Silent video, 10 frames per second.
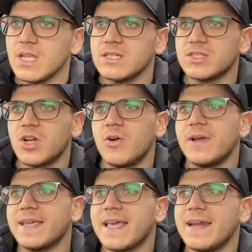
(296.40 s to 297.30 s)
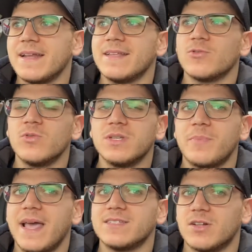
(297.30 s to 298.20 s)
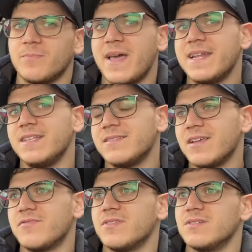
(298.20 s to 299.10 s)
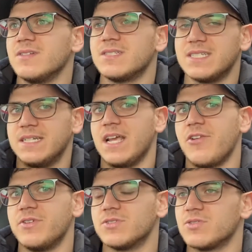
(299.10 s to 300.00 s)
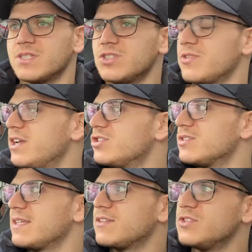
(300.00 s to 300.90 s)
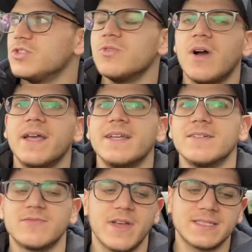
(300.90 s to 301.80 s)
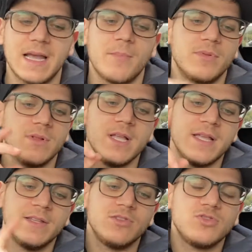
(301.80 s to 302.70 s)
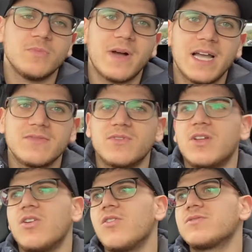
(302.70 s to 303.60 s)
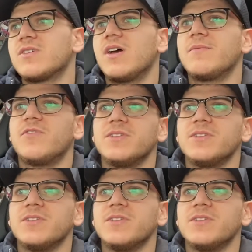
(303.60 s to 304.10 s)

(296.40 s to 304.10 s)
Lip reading: So again, it all depends on many different scenarios or situations that you are in. For example, did you buy it for the long term, for